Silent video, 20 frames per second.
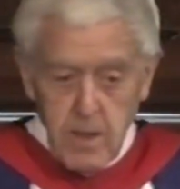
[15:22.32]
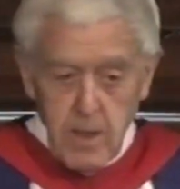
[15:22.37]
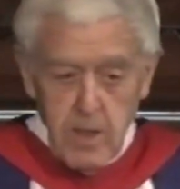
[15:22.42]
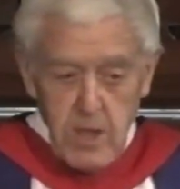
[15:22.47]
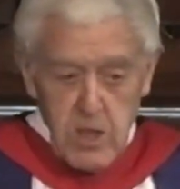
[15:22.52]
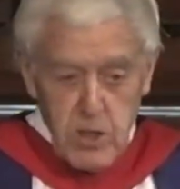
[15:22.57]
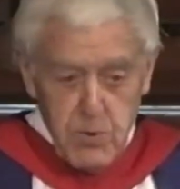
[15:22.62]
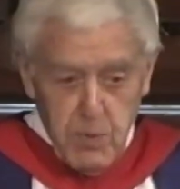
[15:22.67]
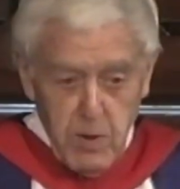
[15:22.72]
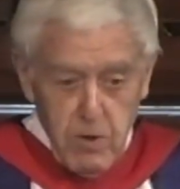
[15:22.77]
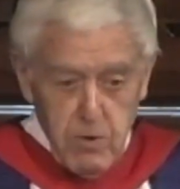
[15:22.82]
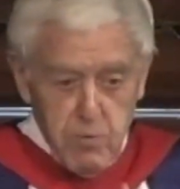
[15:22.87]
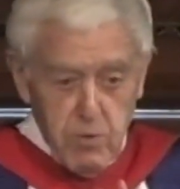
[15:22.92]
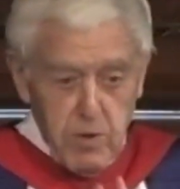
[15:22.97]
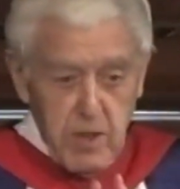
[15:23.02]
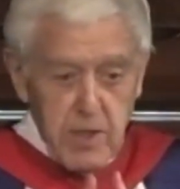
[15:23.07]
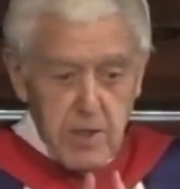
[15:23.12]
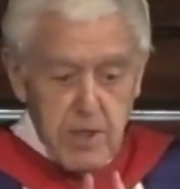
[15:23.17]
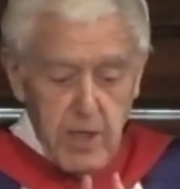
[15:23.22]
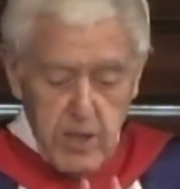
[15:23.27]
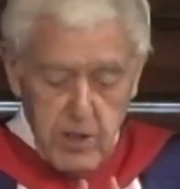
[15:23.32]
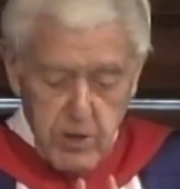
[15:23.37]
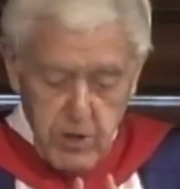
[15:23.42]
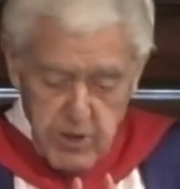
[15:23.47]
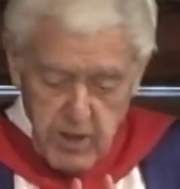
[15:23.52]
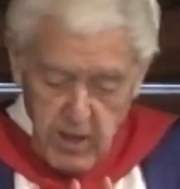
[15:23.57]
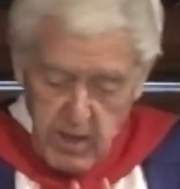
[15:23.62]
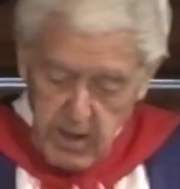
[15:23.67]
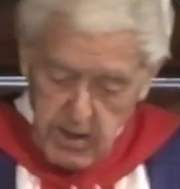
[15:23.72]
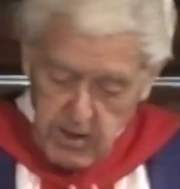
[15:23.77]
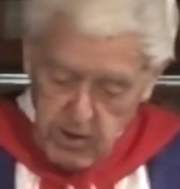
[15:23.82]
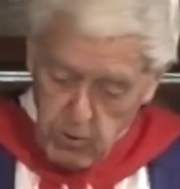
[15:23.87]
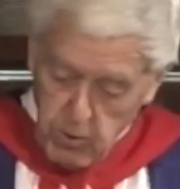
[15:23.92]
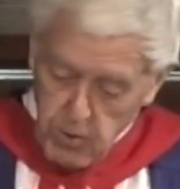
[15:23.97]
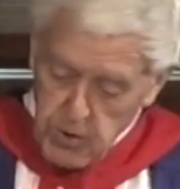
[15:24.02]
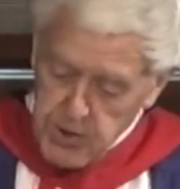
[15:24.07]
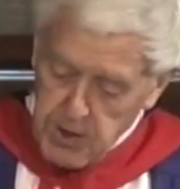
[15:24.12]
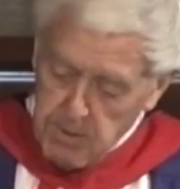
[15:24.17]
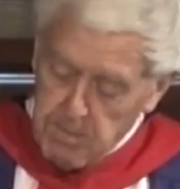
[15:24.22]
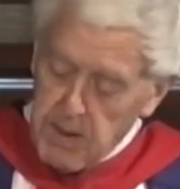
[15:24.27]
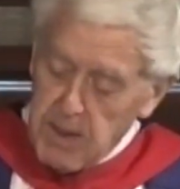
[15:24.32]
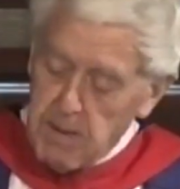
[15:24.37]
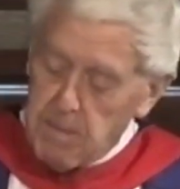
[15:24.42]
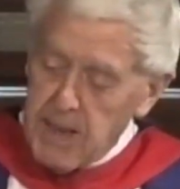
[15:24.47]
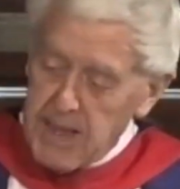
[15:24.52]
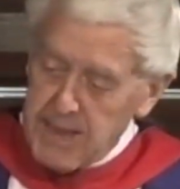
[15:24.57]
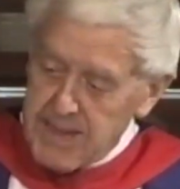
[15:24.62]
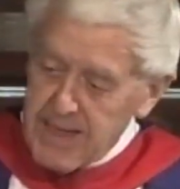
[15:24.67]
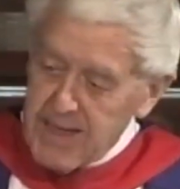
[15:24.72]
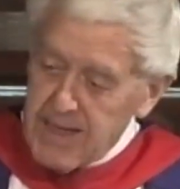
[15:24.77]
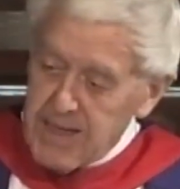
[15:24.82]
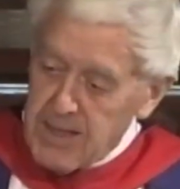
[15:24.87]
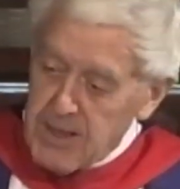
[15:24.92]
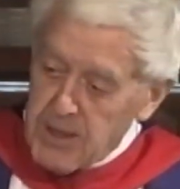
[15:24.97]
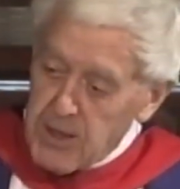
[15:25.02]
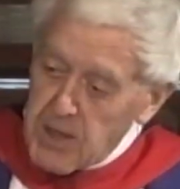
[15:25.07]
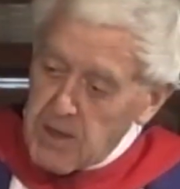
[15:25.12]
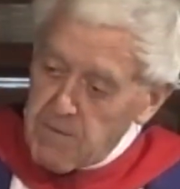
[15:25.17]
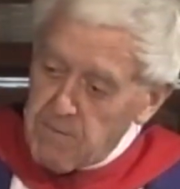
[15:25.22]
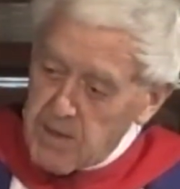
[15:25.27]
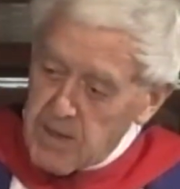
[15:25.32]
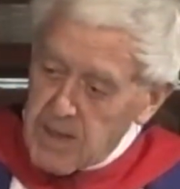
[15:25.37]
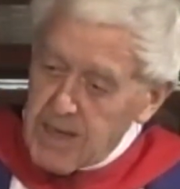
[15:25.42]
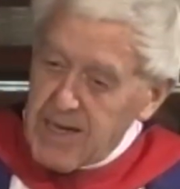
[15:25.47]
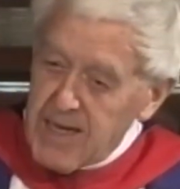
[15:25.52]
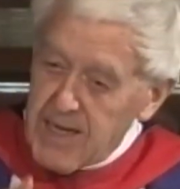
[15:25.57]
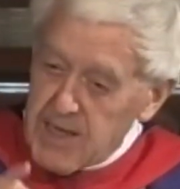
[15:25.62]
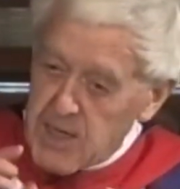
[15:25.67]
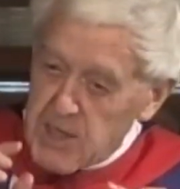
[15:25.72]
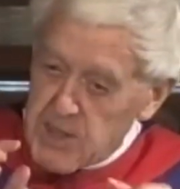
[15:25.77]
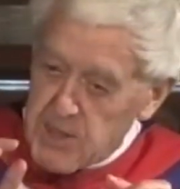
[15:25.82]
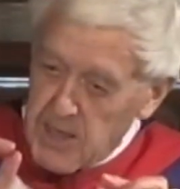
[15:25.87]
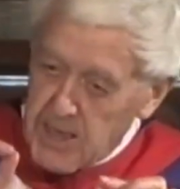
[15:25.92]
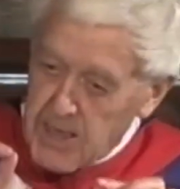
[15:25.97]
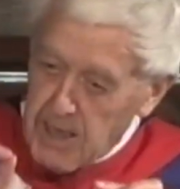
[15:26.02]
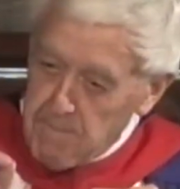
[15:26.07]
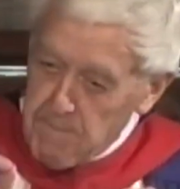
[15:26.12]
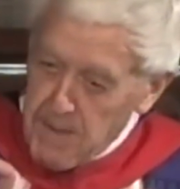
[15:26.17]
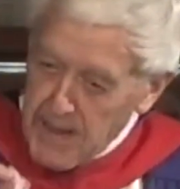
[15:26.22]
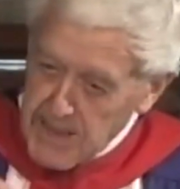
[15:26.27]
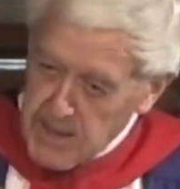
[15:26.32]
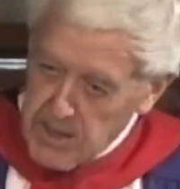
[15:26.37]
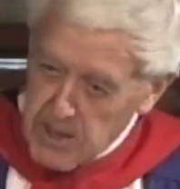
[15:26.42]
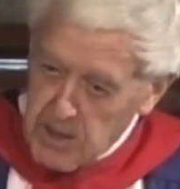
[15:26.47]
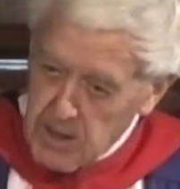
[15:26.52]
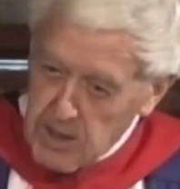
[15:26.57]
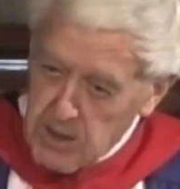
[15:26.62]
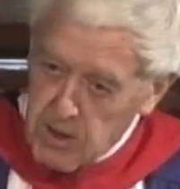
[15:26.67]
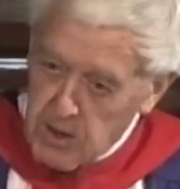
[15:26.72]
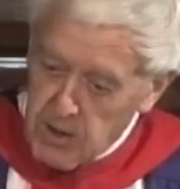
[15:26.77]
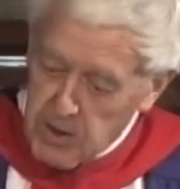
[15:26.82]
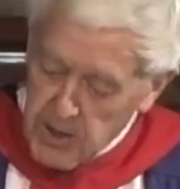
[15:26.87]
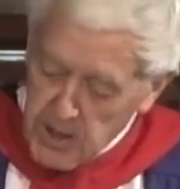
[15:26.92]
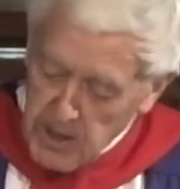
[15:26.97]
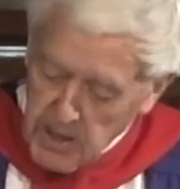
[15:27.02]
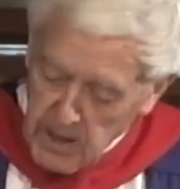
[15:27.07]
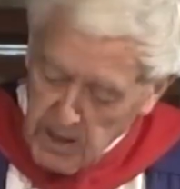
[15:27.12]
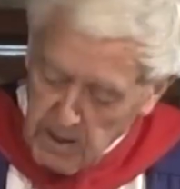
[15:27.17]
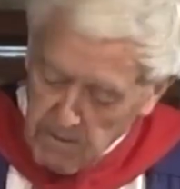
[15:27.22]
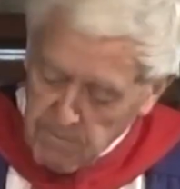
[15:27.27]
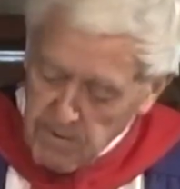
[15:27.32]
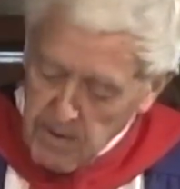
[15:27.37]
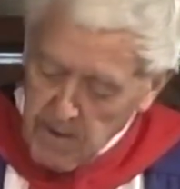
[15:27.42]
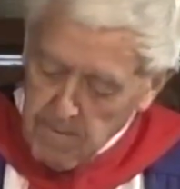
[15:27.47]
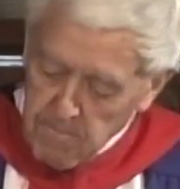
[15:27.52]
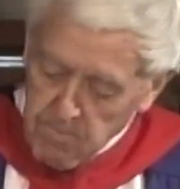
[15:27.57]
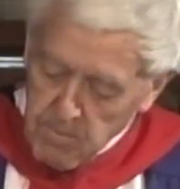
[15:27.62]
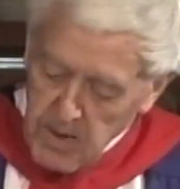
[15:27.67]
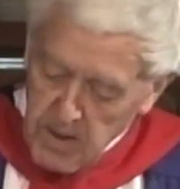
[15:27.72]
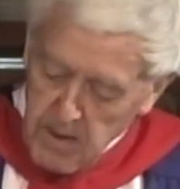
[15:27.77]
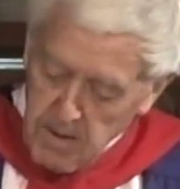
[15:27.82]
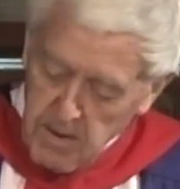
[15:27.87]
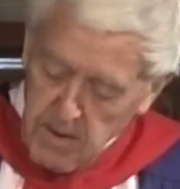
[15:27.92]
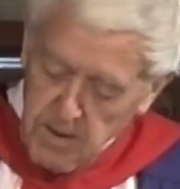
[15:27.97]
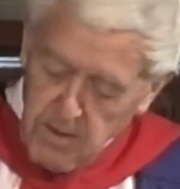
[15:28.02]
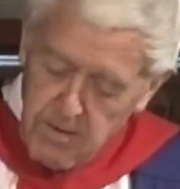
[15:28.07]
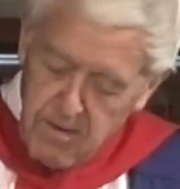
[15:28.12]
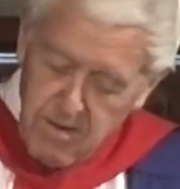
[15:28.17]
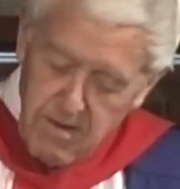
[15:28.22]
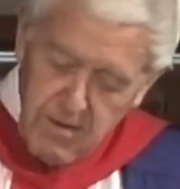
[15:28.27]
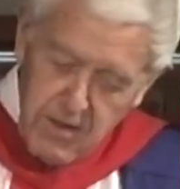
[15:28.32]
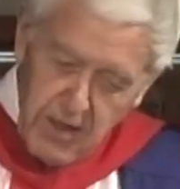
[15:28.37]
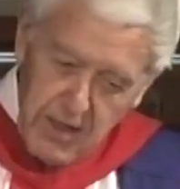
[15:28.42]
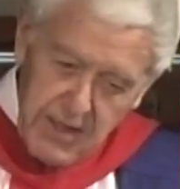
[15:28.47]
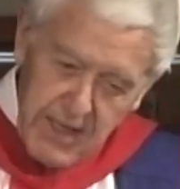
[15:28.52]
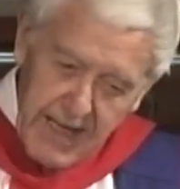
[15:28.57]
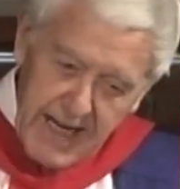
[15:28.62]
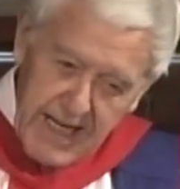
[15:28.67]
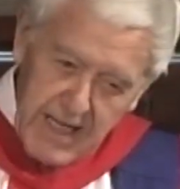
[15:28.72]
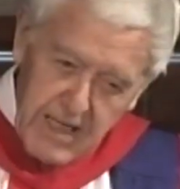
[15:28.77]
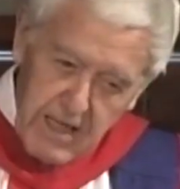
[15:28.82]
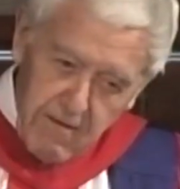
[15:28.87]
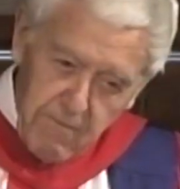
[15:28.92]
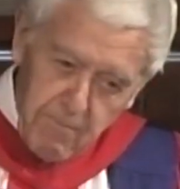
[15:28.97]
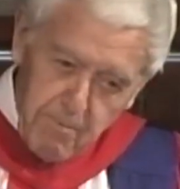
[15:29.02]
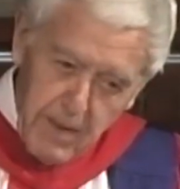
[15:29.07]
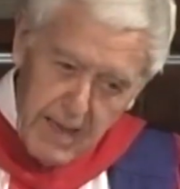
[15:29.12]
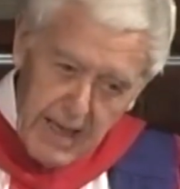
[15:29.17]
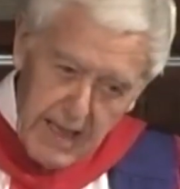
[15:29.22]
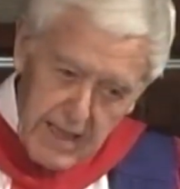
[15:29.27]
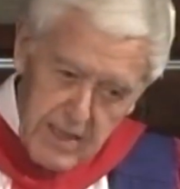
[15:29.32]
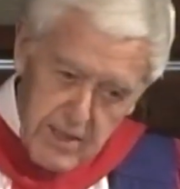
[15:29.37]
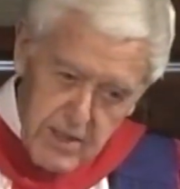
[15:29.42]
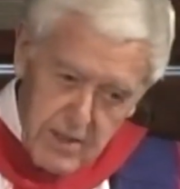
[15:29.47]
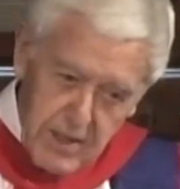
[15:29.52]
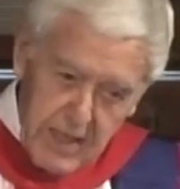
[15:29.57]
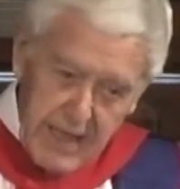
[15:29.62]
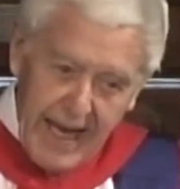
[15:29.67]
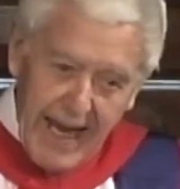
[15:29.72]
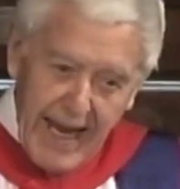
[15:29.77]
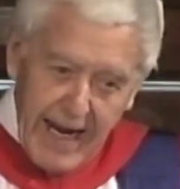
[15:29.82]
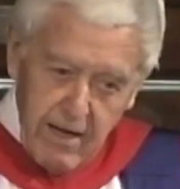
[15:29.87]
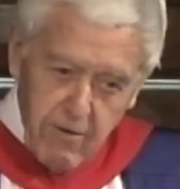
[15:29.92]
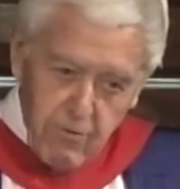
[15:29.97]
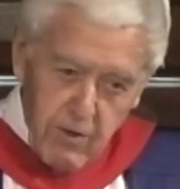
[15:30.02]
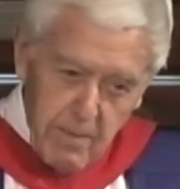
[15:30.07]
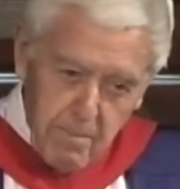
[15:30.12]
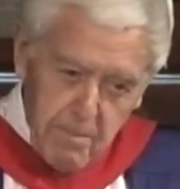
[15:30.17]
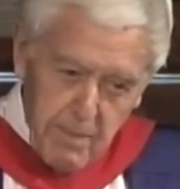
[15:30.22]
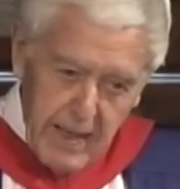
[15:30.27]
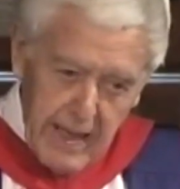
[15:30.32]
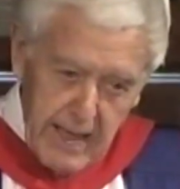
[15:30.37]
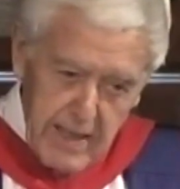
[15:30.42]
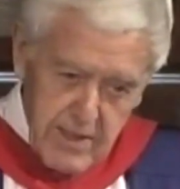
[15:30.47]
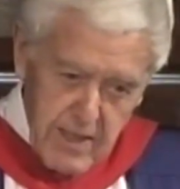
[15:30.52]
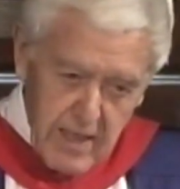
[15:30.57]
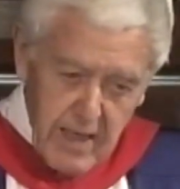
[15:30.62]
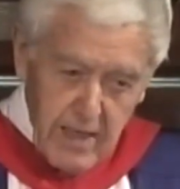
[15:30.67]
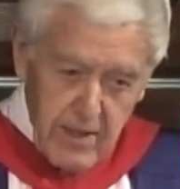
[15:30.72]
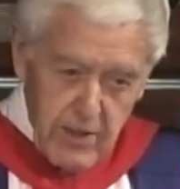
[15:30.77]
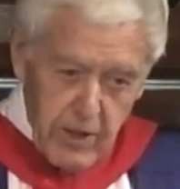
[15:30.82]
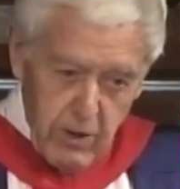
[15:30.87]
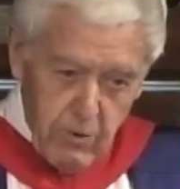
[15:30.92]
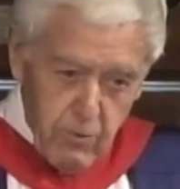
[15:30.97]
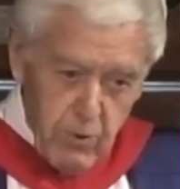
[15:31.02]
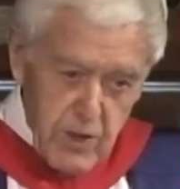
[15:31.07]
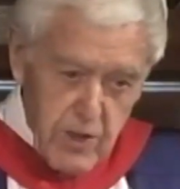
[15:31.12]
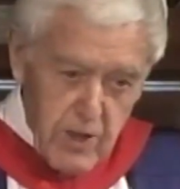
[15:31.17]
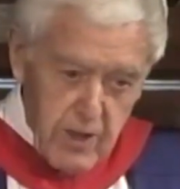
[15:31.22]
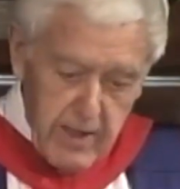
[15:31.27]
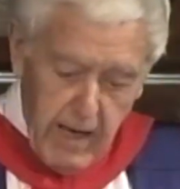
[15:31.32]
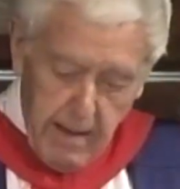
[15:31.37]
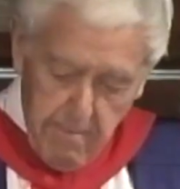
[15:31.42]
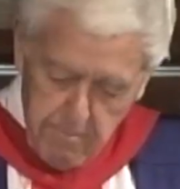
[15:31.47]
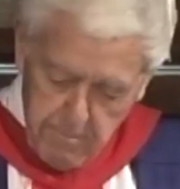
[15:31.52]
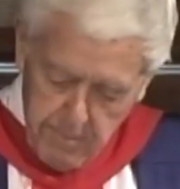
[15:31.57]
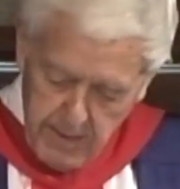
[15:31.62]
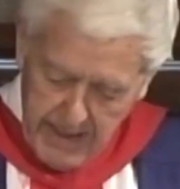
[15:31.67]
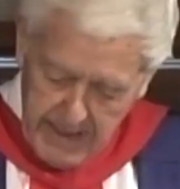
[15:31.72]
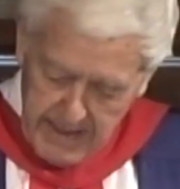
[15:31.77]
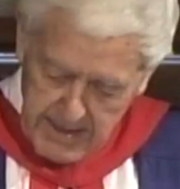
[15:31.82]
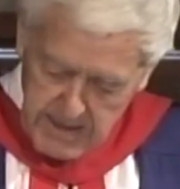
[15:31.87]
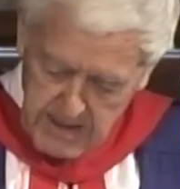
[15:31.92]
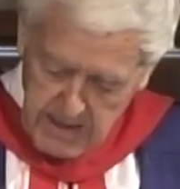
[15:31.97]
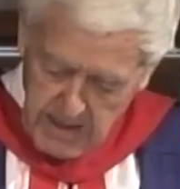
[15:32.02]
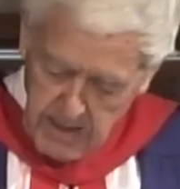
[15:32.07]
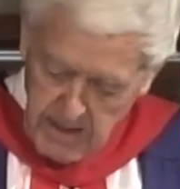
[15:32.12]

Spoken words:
Spiritual intelligence can also be about it is the capacity to leave the negative past, the angry past, the grizzled up past,